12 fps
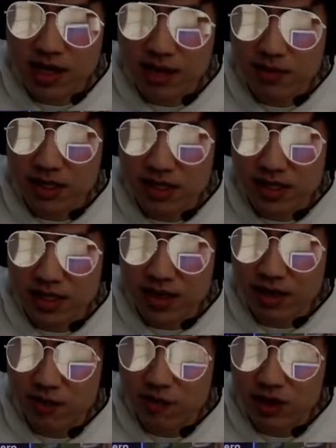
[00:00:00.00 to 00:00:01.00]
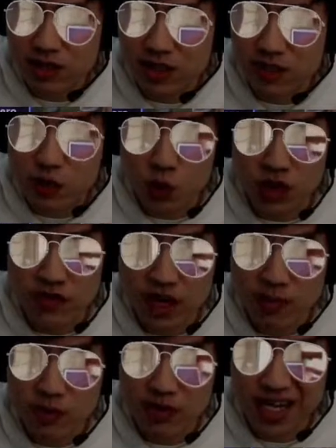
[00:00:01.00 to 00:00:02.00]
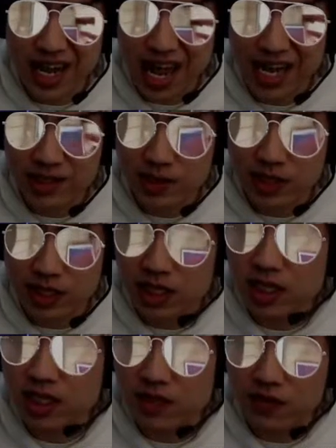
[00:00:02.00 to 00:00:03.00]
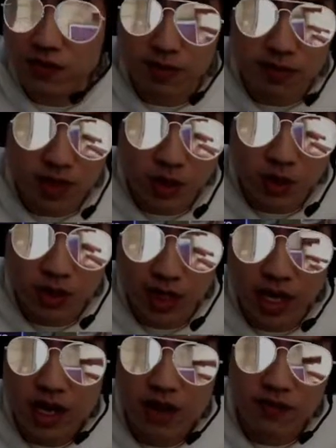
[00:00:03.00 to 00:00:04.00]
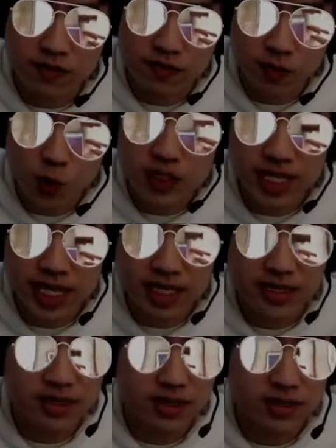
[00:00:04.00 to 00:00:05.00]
That means they receive 25% extra healing from you for 4 seconds.